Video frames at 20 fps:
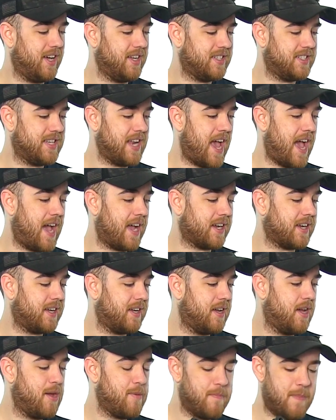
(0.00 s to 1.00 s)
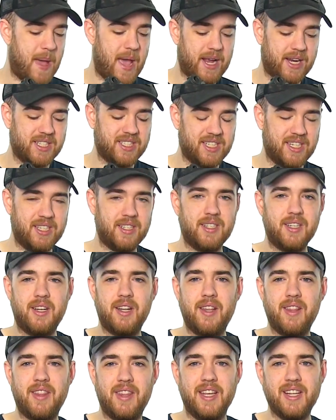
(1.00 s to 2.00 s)
stack magazine
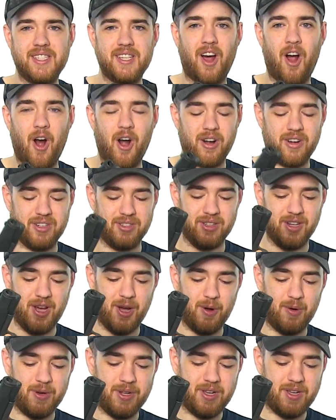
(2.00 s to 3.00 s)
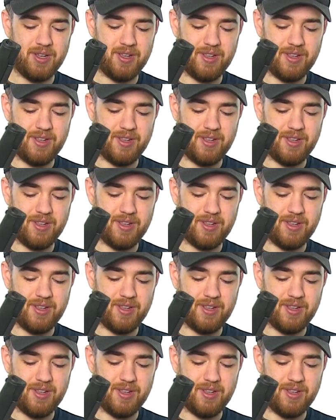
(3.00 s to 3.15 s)
this hard to load.